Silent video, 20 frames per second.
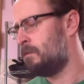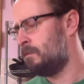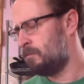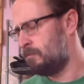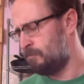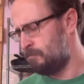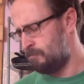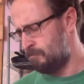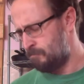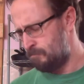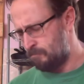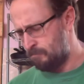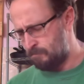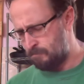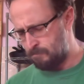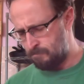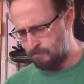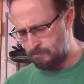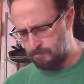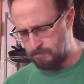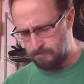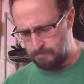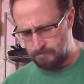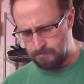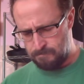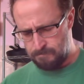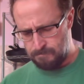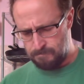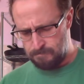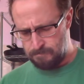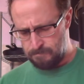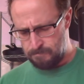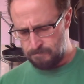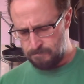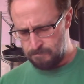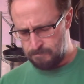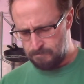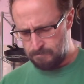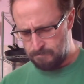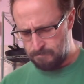
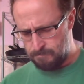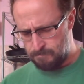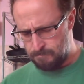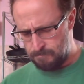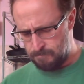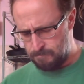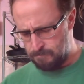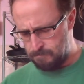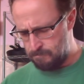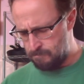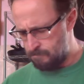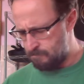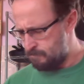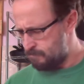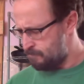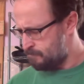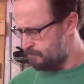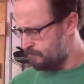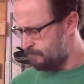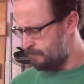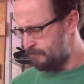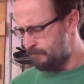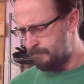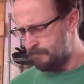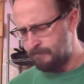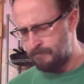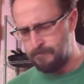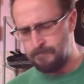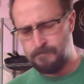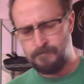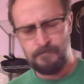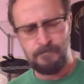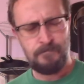Nobody speaks.